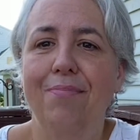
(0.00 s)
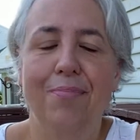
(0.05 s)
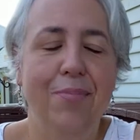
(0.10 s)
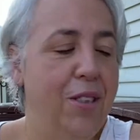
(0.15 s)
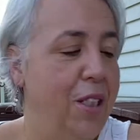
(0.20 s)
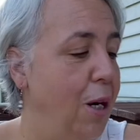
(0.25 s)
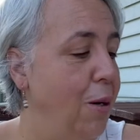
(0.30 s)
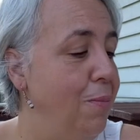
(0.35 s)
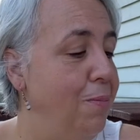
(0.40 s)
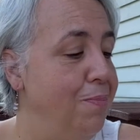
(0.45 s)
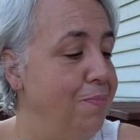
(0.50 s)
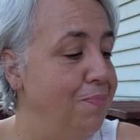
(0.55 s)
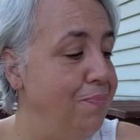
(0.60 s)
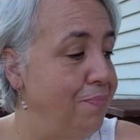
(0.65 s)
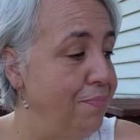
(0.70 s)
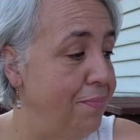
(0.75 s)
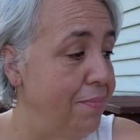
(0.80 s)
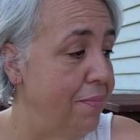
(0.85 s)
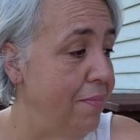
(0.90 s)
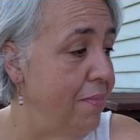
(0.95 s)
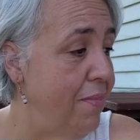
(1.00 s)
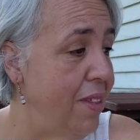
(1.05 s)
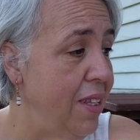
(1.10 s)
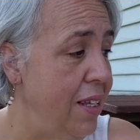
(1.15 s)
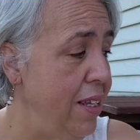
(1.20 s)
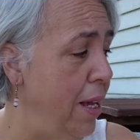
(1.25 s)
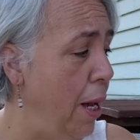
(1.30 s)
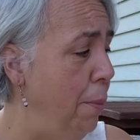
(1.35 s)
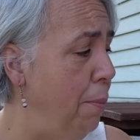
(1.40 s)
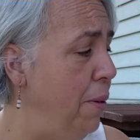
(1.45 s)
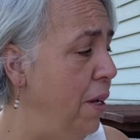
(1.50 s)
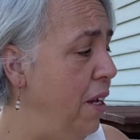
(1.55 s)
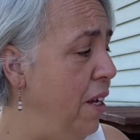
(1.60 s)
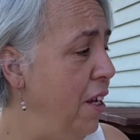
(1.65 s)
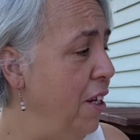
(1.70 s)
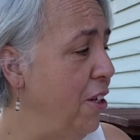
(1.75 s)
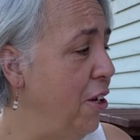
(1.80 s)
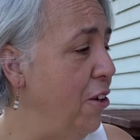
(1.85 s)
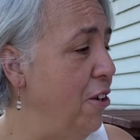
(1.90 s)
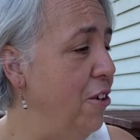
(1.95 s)
So, yep.
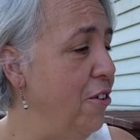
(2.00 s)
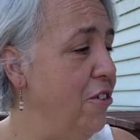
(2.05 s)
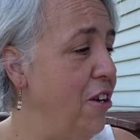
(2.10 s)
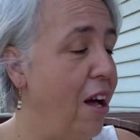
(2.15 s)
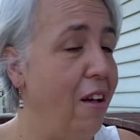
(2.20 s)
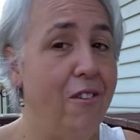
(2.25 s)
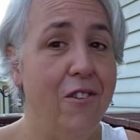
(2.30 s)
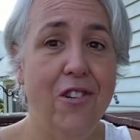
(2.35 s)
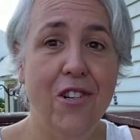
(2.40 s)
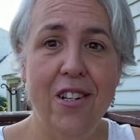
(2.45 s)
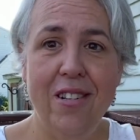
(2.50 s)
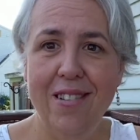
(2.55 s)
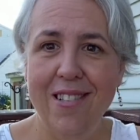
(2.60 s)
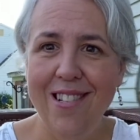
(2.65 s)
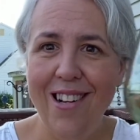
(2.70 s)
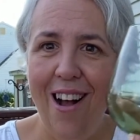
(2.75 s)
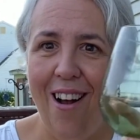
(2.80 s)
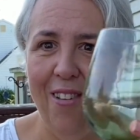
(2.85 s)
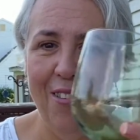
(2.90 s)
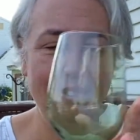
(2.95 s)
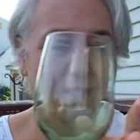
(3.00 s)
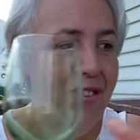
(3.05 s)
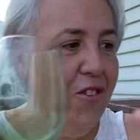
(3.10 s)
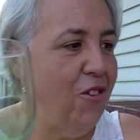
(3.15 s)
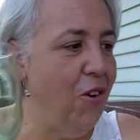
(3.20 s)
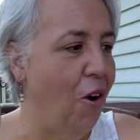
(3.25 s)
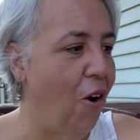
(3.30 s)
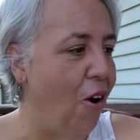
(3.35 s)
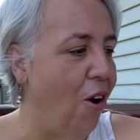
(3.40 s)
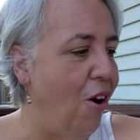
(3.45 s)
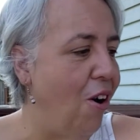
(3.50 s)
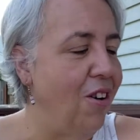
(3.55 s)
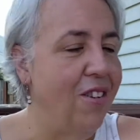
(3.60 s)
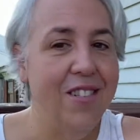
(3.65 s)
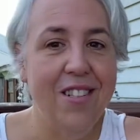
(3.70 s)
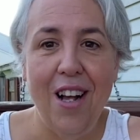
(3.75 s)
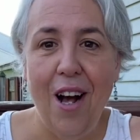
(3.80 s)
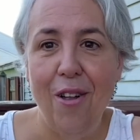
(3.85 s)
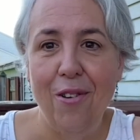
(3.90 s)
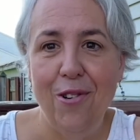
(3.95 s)
Go to your Dollar Tree. Dollar, these are all
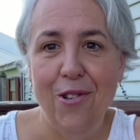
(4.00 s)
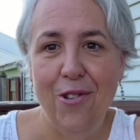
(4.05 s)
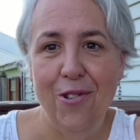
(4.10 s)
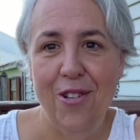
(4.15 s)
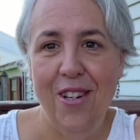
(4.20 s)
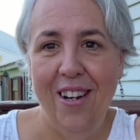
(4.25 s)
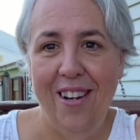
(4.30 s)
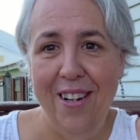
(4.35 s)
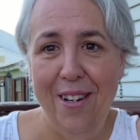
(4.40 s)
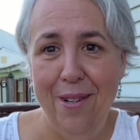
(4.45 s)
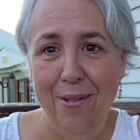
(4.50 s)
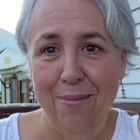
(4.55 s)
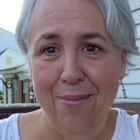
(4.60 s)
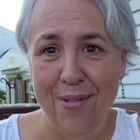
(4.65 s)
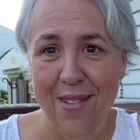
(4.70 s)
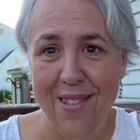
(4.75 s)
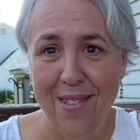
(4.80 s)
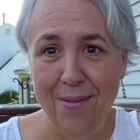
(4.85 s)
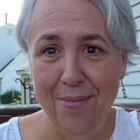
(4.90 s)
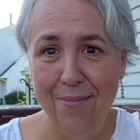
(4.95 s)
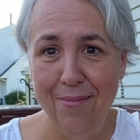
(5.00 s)
Dollar Tree items.